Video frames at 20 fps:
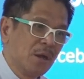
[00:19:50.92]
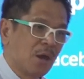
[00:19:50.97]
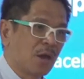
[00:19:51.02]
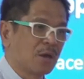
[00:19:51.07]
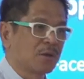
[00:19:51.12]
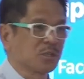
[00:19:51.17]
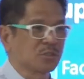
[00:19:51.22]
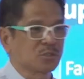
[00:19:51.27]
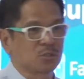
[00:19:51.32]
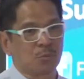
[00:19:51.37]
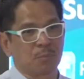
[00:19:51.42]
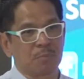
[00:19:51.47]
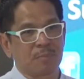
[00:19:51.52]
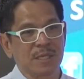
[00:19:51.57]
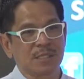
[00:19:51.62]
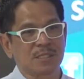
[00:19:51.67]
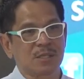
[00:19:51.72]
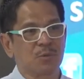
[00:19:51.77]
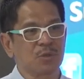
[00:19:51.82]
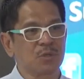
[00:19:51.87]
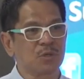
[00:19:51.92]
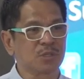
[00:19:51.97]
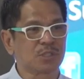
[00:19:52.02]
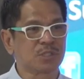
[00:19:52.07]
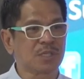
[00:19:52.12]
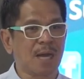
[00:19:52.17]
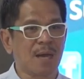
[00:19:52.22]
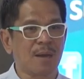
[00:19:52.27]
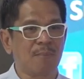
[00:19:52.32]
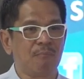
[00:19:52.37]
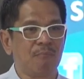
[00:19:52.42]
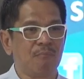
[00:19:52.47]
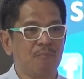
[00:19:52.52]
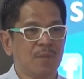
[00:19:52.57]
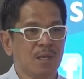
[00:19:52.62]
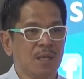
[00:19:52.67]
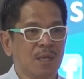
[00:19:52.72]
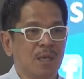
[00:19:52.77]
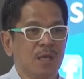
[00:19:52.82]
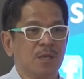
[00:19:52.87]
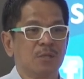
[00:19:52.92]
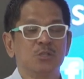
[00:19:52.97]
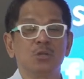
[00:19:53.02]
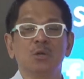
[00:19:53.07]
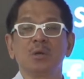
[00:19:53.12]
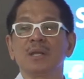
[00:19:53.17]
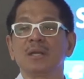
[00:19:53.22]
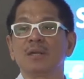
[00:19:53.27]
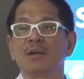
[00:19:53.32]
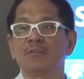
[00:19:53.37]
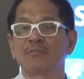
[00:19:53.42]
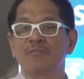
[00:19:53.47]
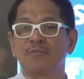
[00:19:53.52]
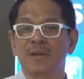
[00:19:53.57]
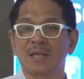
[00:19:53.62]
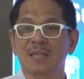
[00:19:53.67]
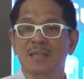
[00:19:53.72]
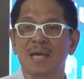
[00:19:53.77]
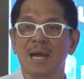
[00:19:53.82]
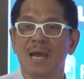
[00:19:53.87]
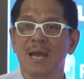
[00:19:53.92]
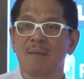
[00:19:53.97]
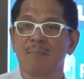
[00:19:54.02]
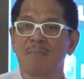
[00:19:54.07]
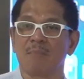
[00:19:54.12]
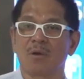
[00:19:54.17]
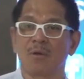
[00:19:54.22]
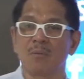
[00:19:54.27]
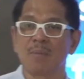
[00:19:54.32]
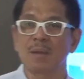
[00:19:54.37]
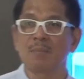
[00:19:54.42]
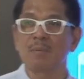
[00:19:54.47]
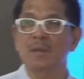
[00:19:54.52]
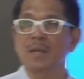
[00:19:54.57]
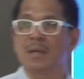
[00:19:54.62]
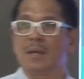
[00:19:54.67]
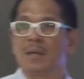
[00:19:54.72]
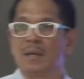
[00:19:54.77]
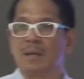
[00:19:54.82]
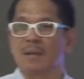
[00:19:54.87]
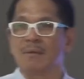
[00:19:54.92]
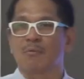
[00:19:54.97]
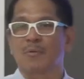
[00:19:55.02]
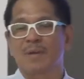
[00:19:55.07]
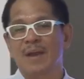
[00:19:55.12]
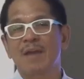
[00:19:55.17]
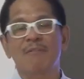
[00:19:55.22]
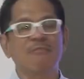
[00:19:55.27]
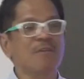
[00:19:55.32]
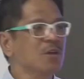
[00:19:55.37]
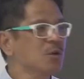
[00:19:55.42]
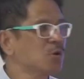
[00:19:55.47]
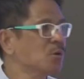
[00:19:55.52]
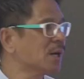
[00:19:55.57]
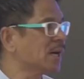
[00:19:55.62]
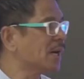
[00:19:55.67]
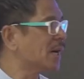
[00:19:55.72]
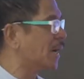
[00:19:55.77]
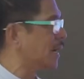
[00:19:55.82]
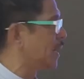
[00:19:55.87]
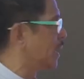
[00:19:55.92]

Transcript: or you're so busy with your job, during your free time, or maybe in wherever you are,